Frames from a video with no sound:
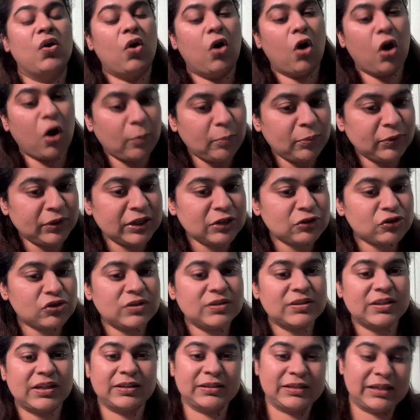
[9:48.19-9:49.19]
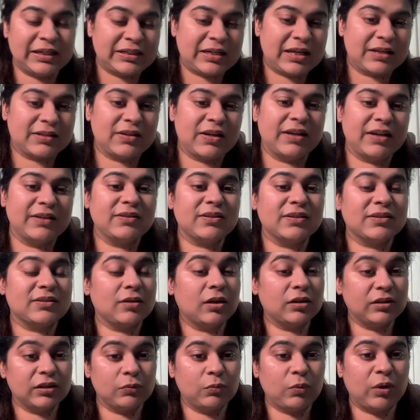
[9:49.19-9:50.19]
Operations and data science is
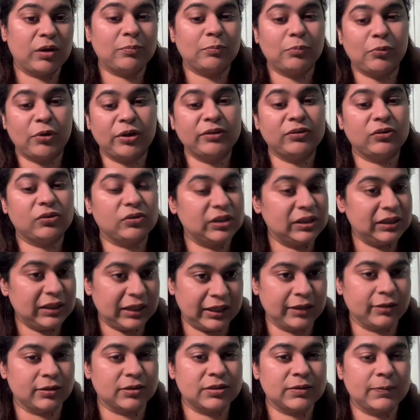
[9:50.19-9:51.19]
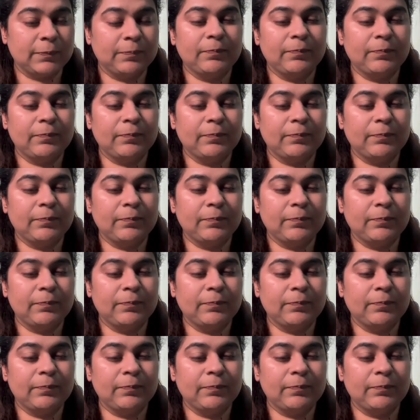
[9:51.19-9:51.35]
31.38.